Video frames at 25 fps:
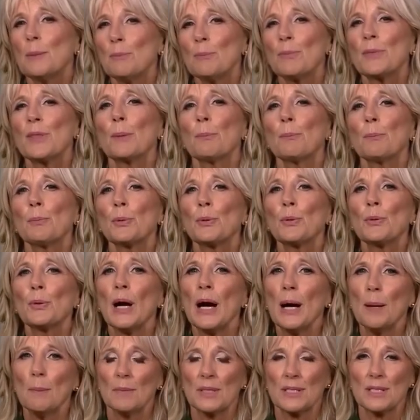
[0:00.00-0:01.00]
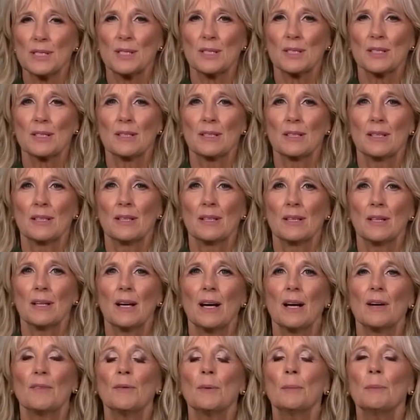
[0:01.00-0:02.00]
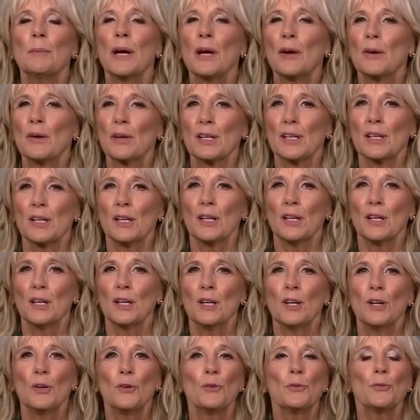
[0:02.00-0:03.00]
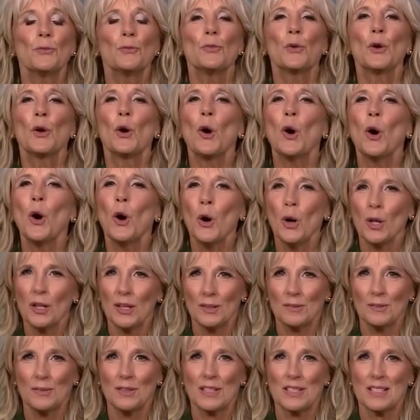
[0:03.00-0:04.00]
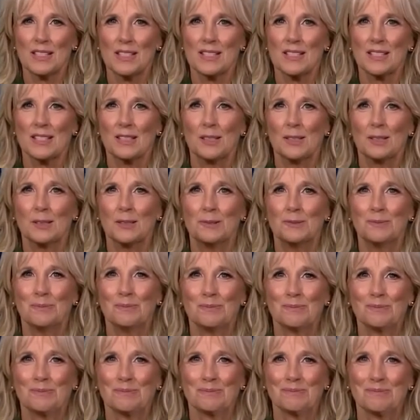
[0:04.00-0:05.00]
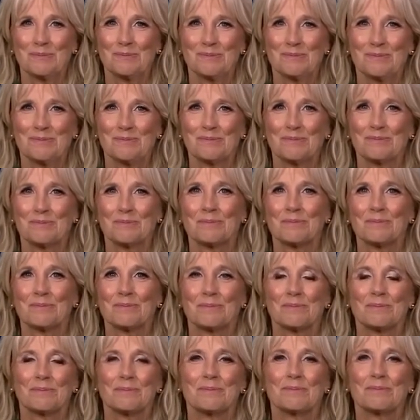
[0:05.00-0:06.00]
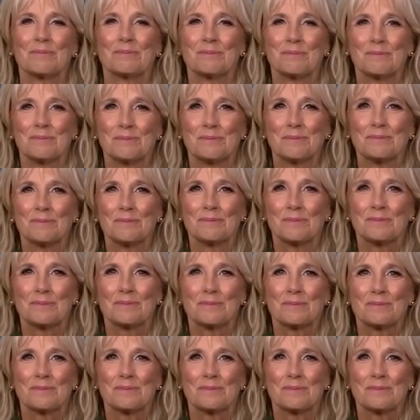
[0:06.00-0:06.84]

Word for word: more meaningful. Hmm. You I know, think that's what we're moving moving to. I, would be hmm. really surprised if the next